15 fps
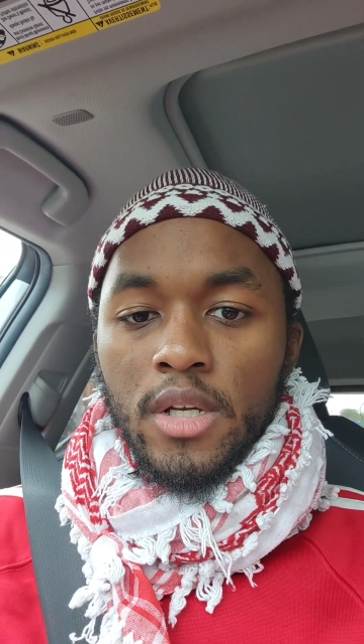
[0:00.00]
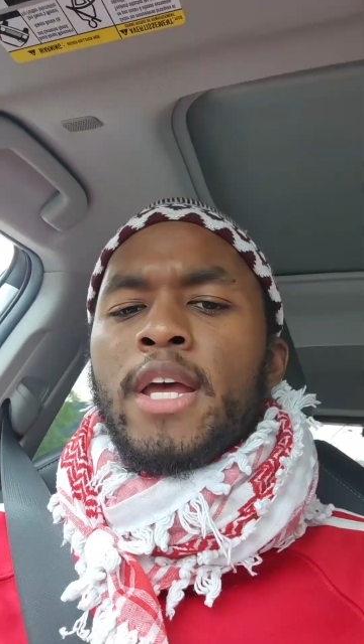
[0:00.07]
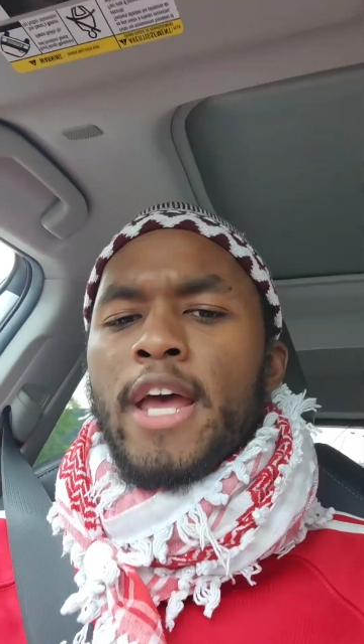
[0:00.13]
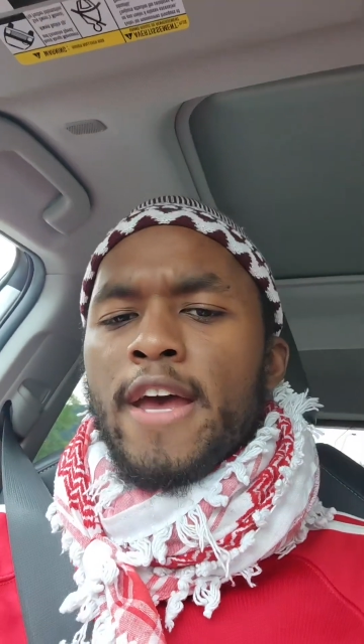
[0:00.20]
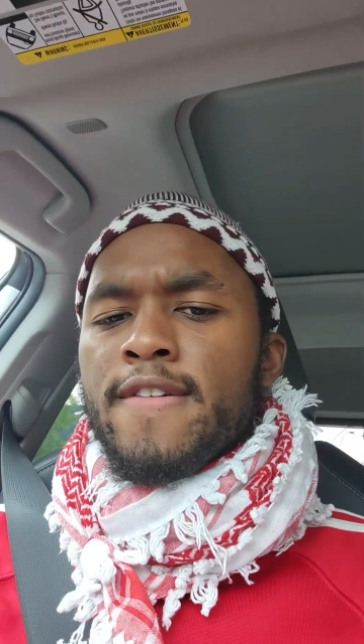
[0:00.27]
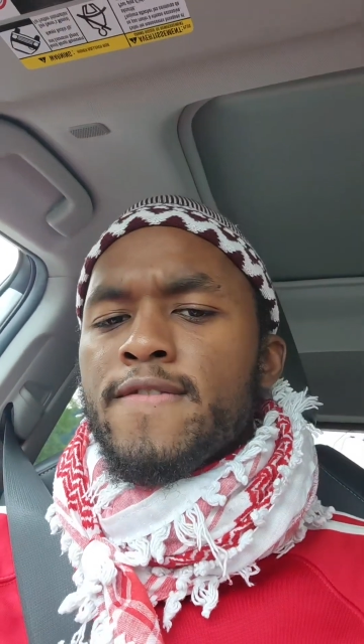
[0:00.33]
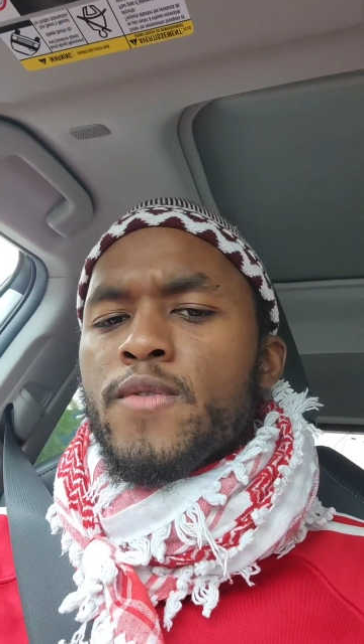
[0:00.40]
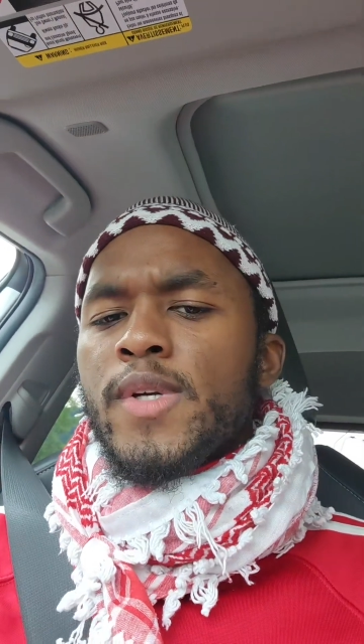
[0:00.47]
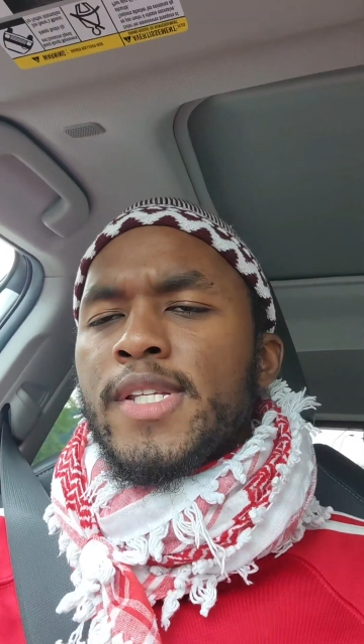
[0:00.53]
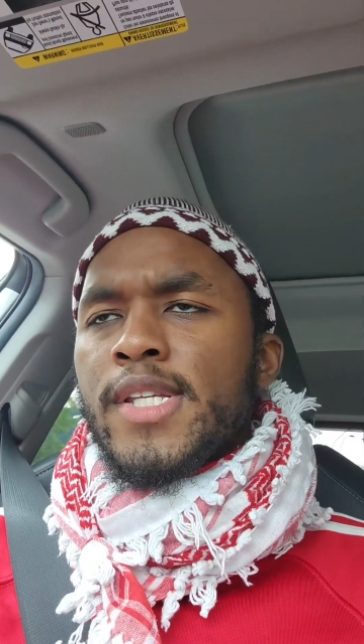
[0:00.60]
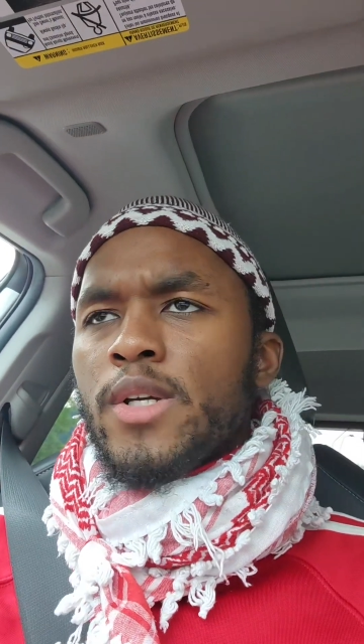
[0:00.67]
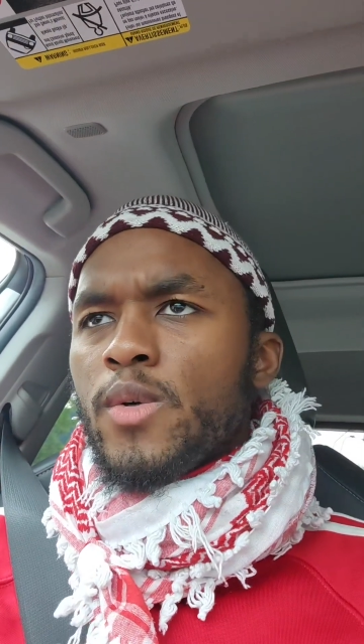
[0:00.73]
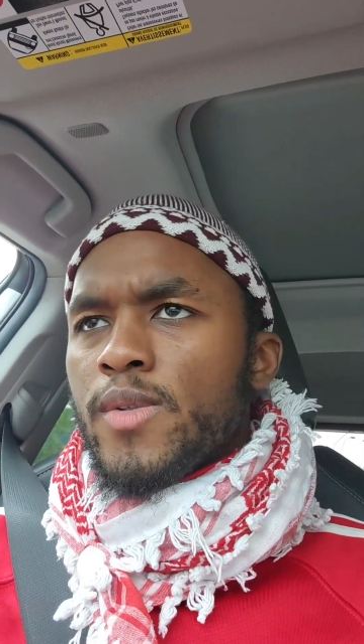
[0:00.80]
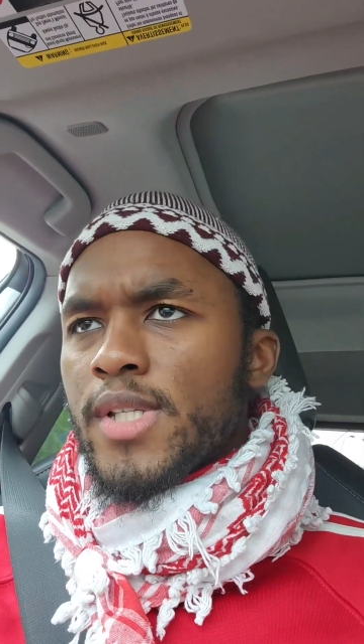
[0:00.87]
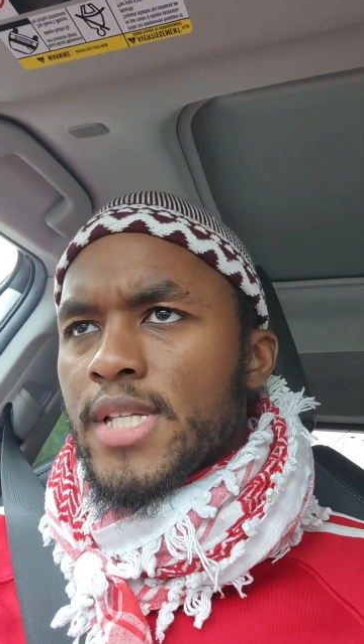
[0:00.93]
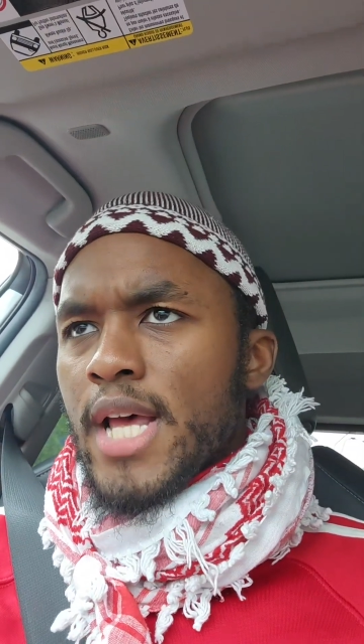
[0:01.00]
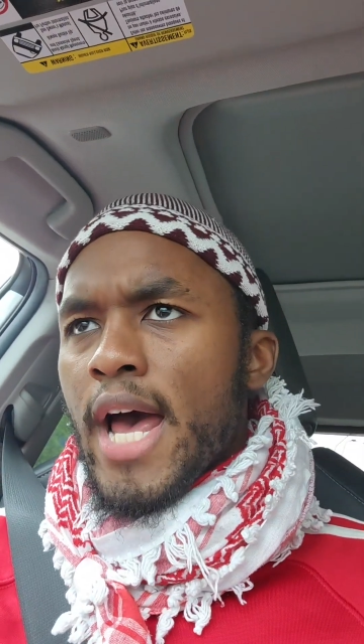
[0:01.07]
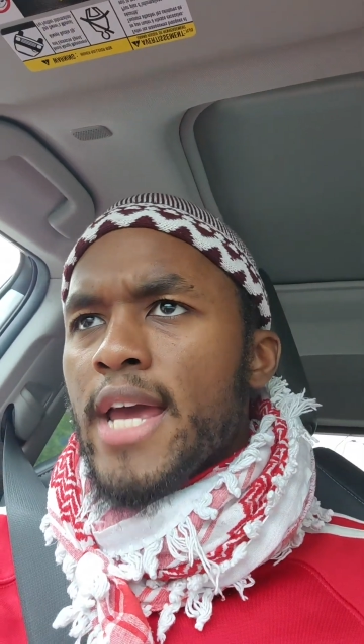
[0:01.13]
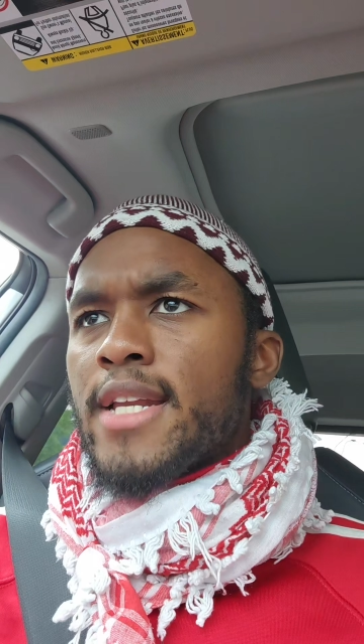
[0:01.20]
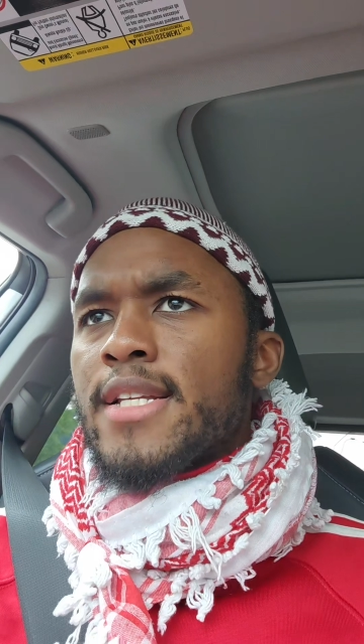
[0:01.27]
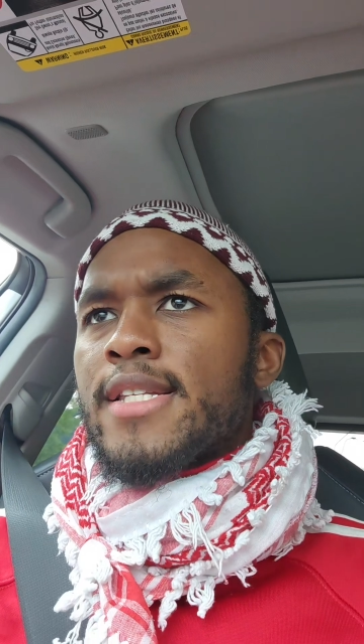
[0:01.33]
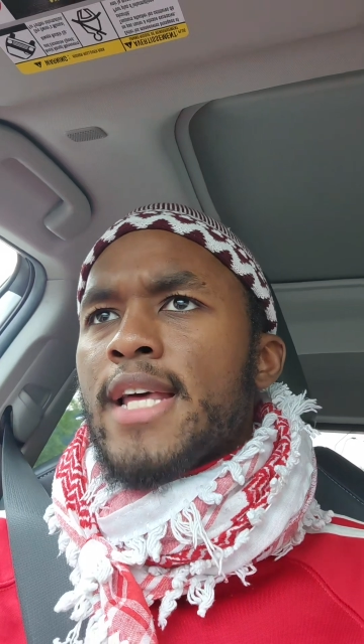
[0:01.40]
Every single
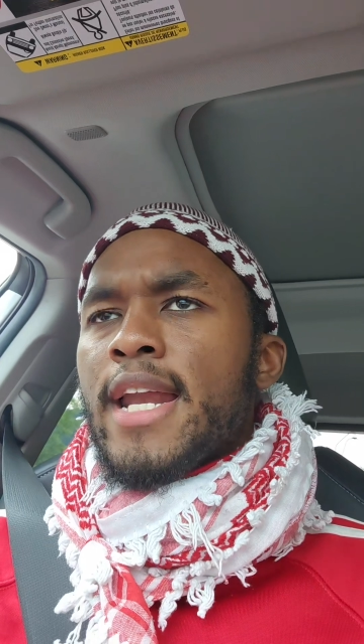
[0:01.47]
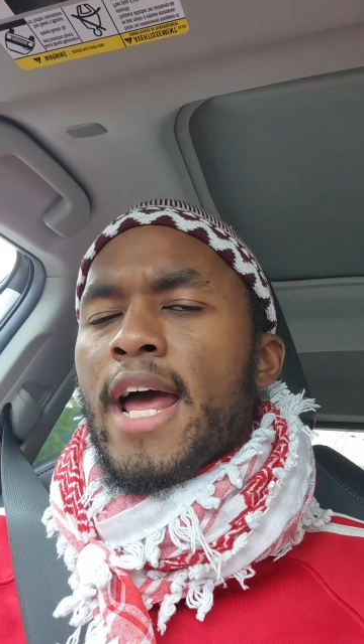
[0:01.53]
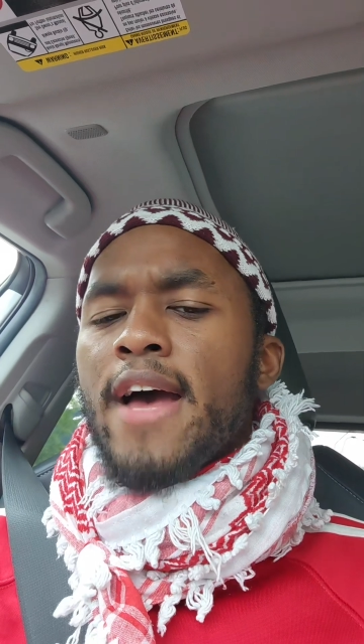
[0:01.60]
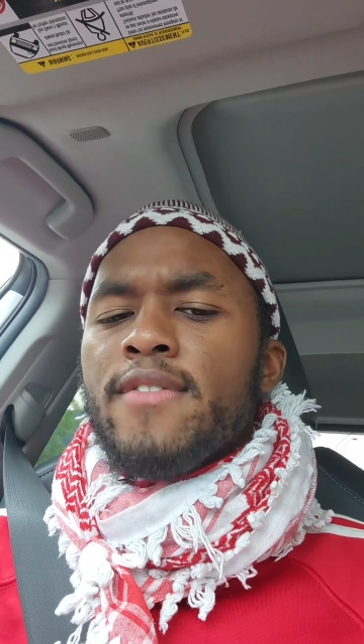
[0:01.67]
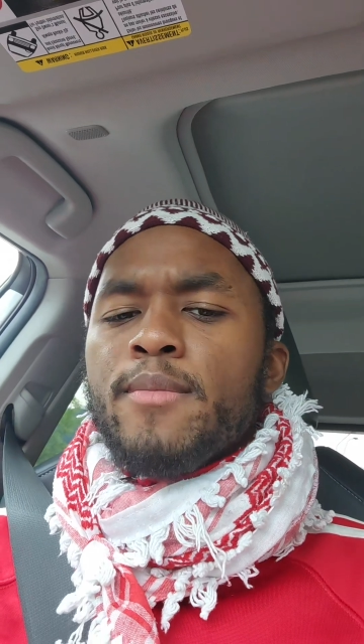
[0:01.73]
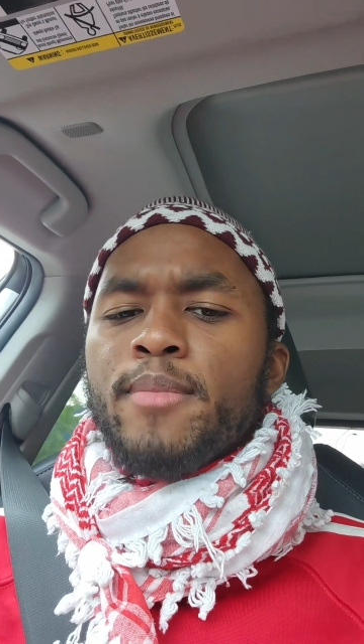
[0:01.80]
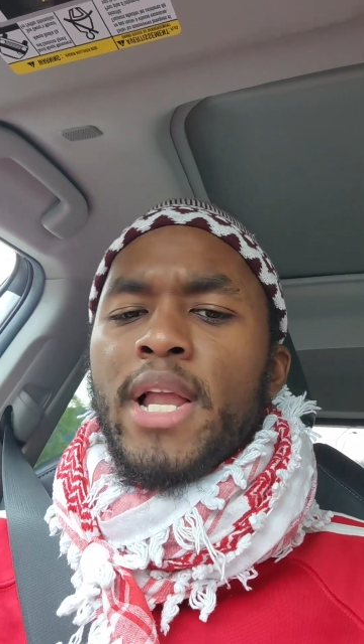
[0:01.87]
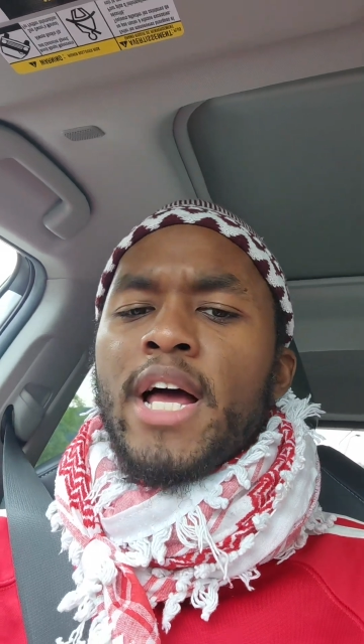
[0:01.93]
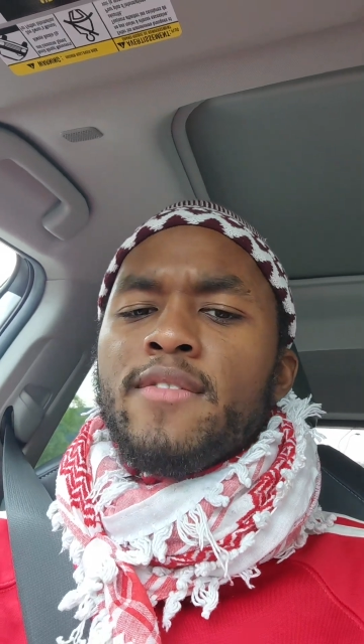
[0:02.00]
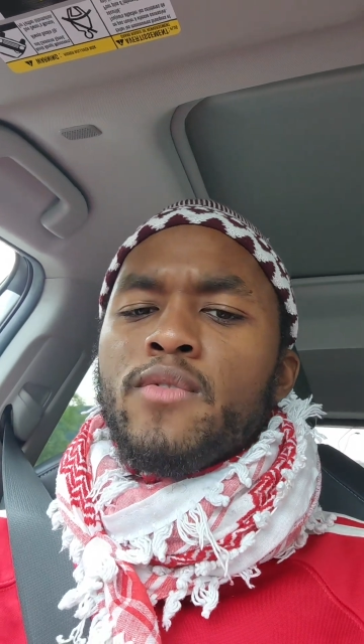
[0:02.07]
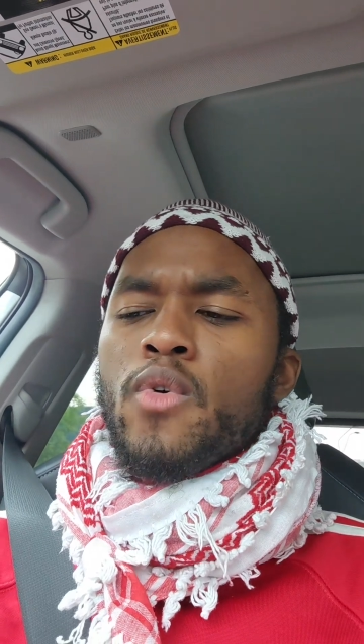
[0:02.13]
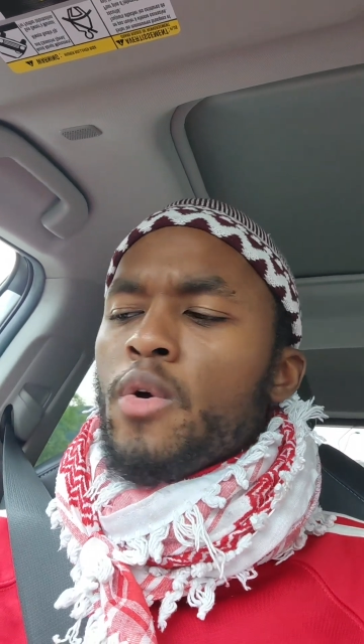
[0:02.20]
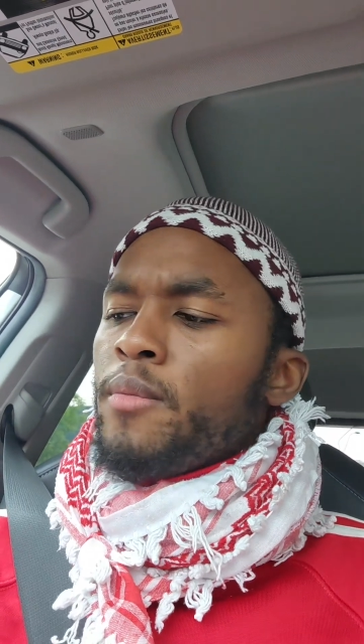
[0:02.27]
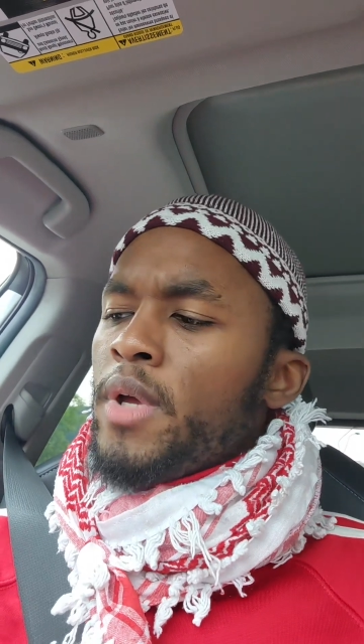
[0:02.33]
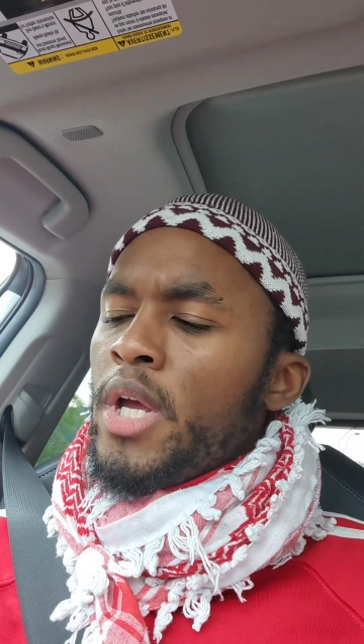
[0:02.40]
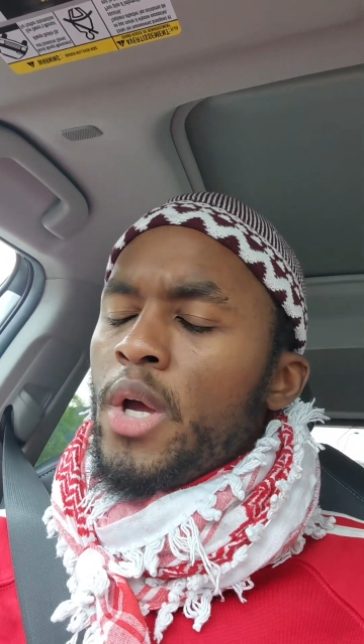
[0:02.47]
Zionist that have a platform,